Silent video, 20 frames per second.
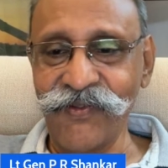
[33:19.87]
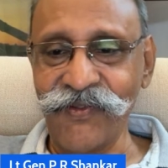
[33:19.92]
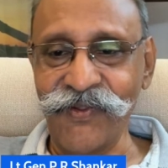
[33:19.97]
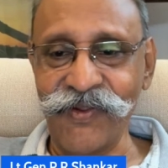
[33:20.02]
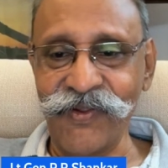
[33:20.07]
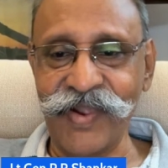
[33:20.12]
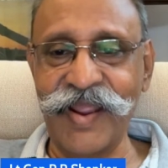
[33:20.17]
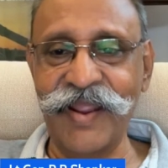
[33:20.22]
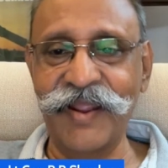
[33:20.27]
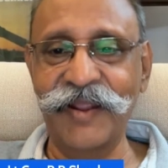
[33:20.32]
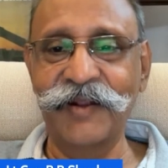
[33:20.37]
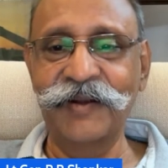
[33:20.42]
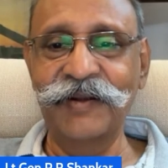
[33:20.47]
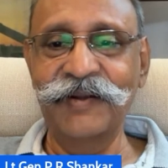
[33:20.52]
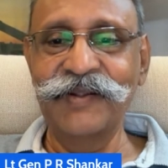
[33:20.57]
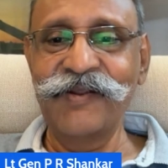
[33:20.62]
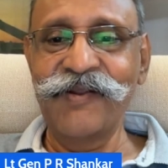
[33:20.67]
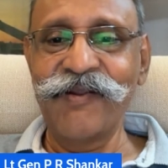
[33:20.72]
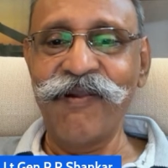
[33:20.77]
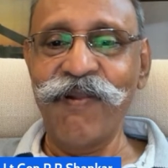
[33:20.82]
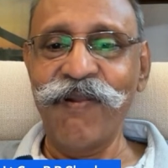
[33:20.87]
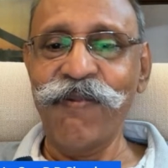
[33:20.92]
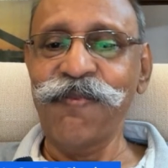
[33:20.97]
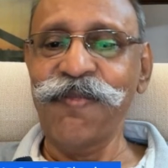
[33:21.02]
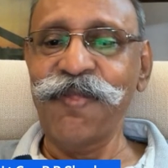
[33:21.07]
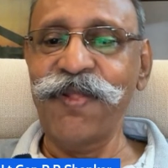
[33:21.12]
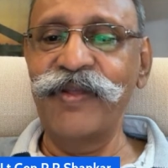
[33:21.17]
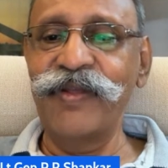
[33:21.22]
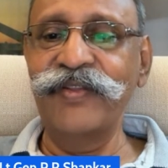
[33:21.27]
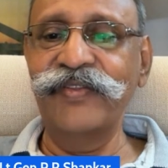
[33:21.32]
Okay,
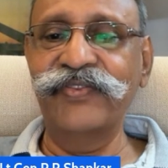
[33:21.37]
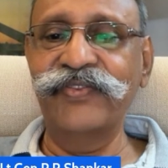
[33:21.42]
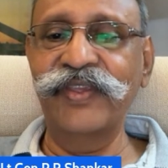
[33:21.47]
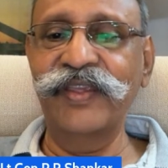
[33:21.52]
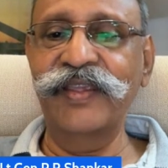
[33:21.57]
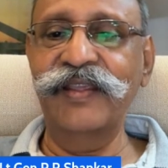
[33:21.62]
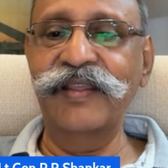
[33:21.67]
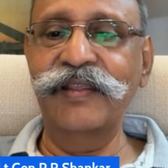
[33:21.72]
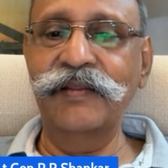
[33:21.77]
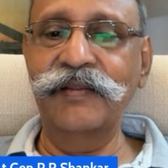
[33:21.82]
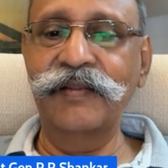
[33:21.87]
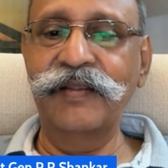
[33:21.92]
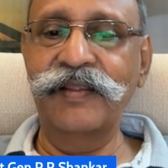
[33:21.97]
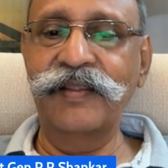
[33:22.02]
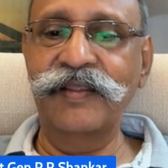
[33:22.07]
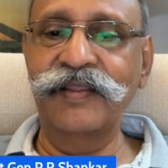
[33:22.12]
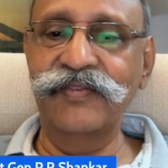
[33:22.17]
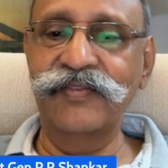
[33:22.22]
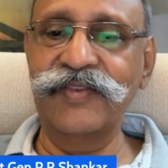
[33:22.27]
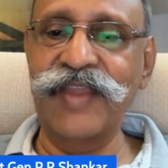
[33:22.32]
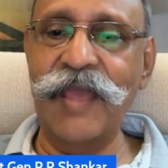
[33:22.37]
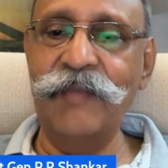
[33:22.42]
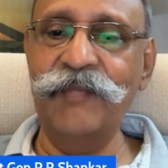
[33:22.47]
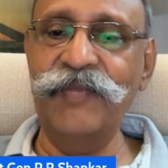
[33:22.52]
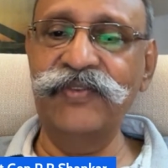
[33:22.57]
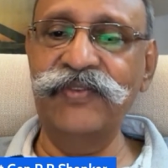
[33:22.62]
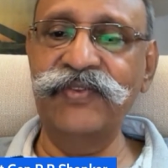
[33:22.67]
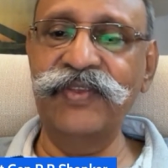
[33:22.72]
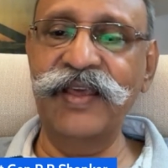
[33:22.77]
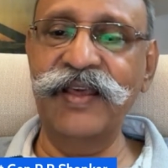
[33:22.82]
so you see, his
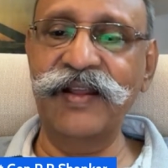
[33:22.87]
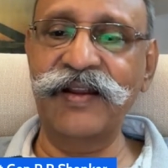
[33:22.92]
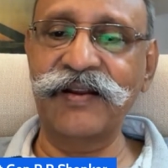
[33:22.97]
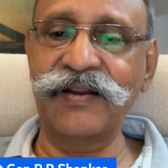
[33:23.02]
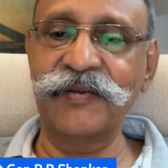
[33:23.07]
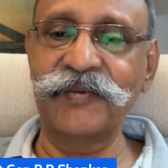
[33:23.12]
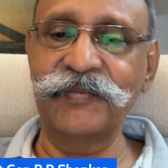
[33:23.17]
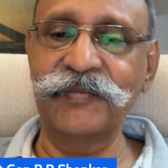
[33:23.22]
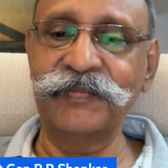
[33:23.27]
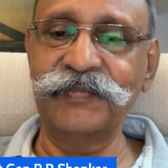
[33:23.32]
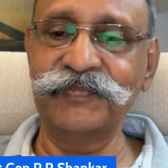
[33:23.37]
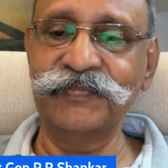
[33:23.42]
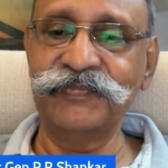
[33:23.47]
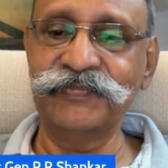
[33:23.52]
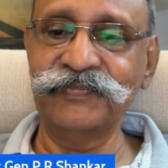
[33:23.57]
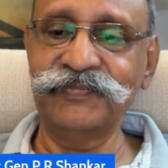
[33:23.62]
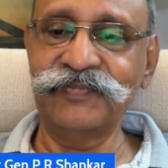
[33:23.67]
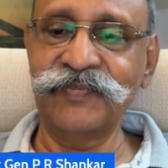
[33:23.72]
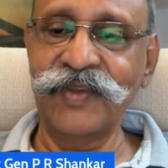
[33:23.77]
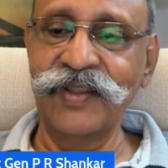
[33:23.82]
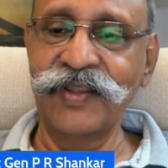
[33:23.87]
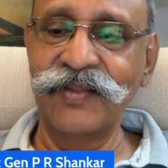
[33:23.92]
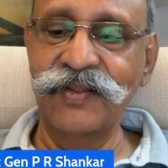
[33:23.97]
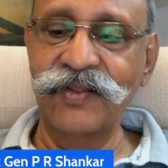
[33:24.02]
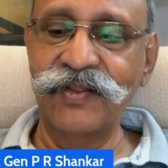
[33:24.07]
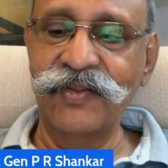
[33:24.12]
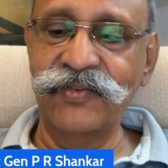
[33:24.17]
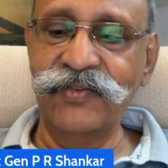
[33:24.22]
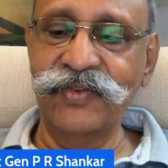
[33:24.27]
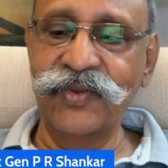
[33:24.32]
dam is here.
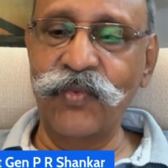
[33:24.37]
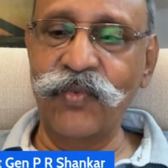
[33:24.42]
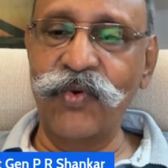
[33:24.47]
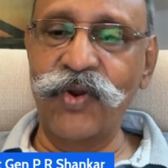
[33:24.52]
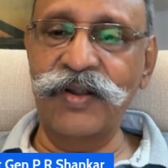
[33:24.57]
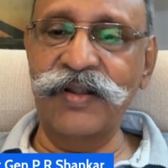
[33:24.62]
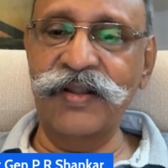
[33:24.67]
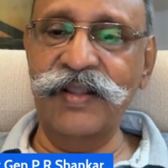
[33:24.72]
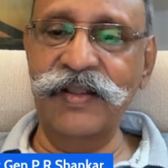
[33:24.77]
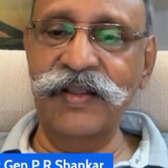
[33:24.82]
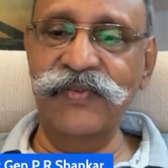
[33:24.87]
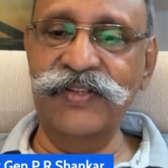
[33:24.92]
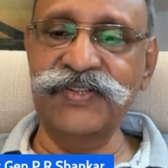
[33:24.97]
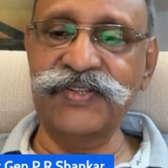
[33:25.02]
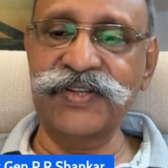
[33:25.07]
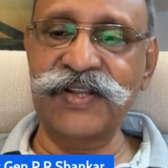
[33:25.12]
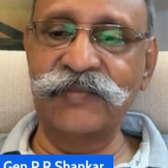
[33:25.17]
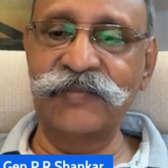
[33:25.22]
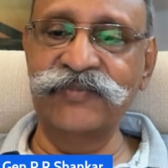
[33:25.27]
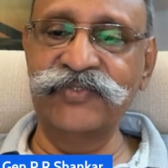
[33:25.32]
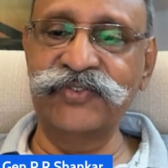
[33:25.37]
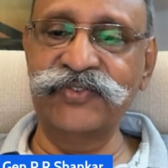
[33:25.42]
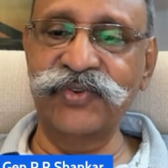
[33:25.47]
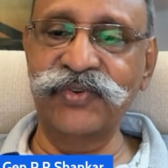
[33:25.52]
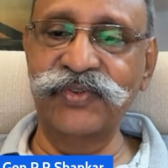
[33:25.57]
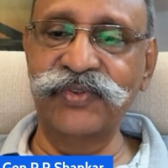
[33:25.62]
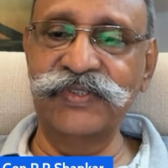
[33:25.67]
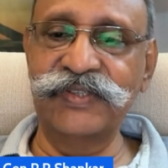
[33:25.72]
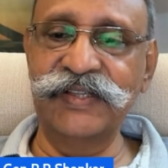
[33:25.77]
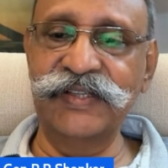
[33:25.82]
So water which comes
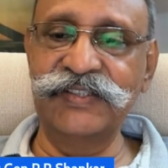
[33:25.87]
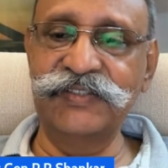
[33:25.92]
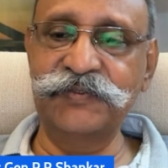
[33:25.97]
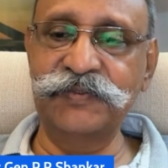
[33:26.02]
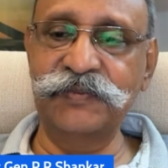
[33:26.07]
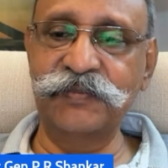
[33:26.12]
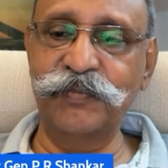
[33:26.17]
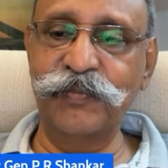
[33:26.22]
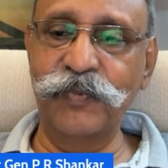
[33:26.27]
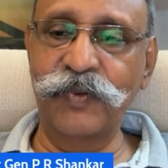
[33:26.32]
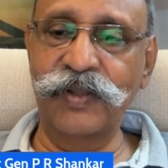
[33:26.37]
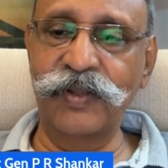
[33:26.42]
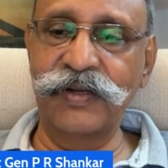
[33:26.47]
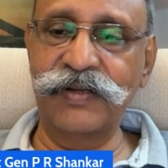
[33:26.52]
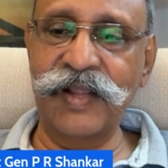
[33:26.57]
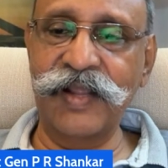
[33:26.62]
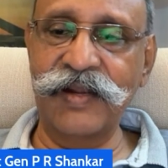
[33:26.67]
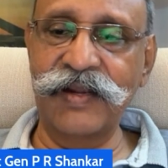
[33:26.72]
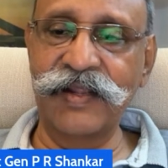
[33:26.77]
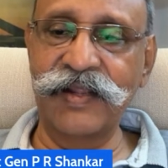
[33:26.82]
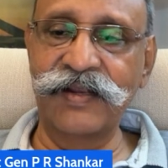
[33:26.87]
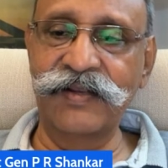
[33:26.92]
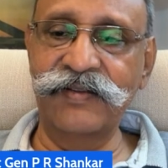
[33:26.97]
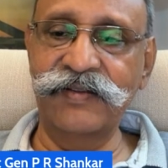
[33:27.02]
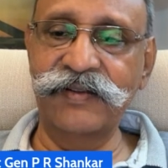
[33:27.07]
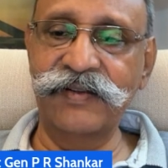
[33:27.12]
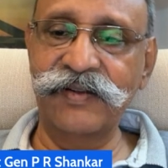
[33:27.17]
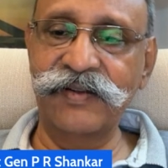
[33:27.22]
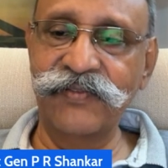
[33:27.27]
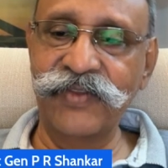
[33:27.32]
through these
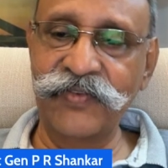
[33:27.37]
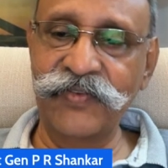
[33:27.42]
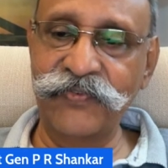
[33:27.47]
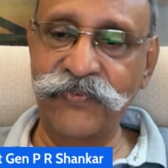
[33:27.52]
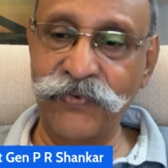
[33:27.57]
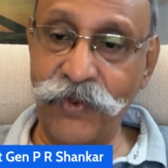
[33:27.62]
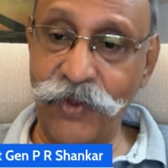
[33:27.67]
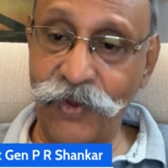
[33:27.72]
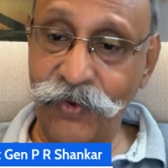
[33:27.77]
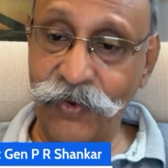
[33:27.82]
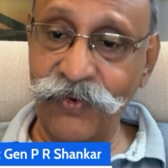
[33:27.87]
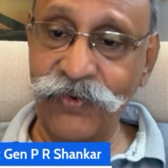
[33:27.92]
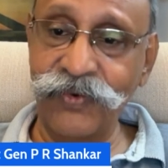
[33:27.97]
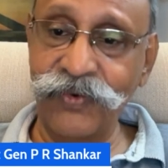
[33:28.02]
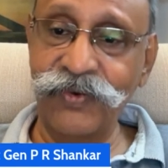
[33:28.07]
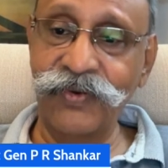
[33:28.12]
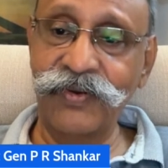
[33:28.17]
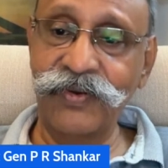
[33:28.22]
tunnels will flow.